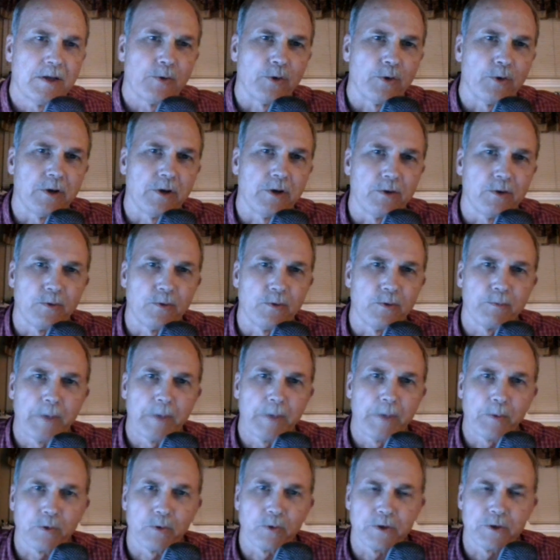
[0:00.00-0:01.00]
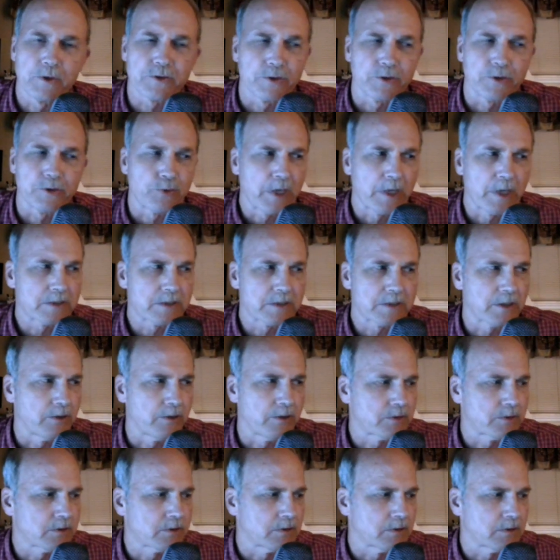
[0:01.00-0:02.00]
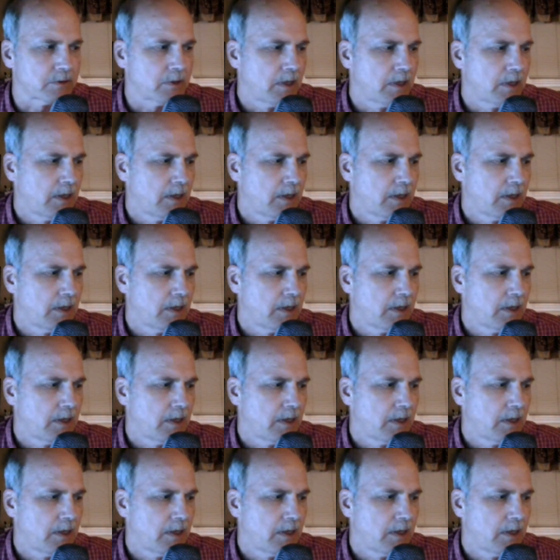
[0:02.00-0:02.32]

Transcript: when people used to dress, they used to